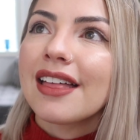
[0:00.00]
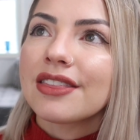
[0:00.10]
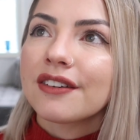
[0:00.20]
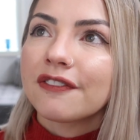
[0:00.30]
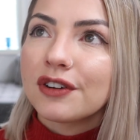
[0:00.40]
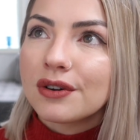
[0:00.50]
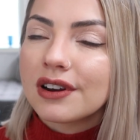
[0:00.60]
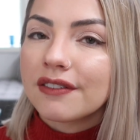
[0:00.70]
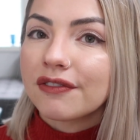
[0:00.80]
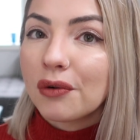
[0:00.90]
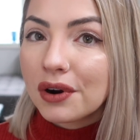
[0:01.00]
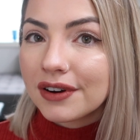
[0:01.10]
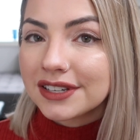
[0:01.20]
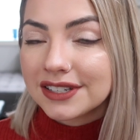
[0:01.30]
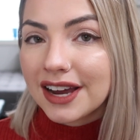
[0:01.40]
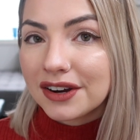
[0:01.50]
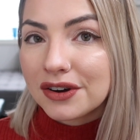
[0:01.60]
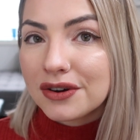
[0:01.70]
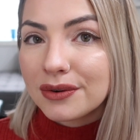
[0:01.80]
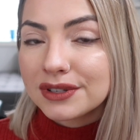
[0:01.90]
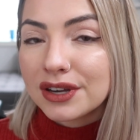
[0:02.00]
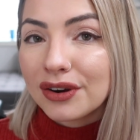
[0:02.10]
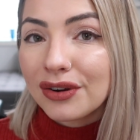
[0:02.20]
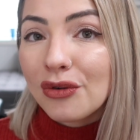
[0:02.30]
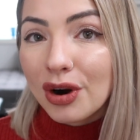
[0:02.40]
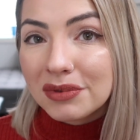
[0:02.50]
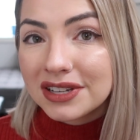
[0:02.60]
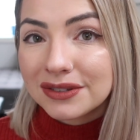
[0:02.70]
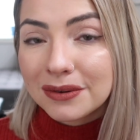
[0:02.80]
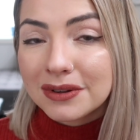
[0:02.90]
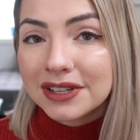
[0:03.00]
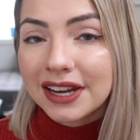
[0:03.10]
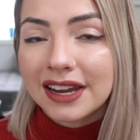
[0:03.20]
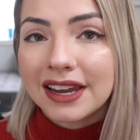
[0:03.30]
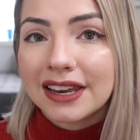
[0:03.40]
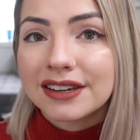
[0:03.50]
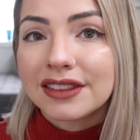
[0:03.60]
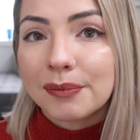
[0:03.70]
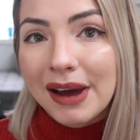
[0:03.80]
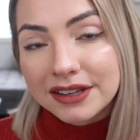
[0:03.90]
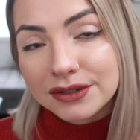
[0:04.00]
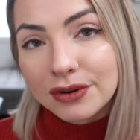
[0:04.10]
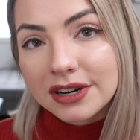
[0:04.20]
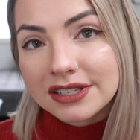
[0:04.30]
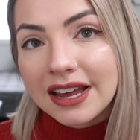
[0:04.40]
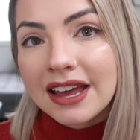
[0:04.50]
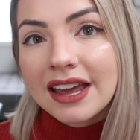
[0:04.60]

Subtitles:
the food for Crested Geckos normally sold in the pet stores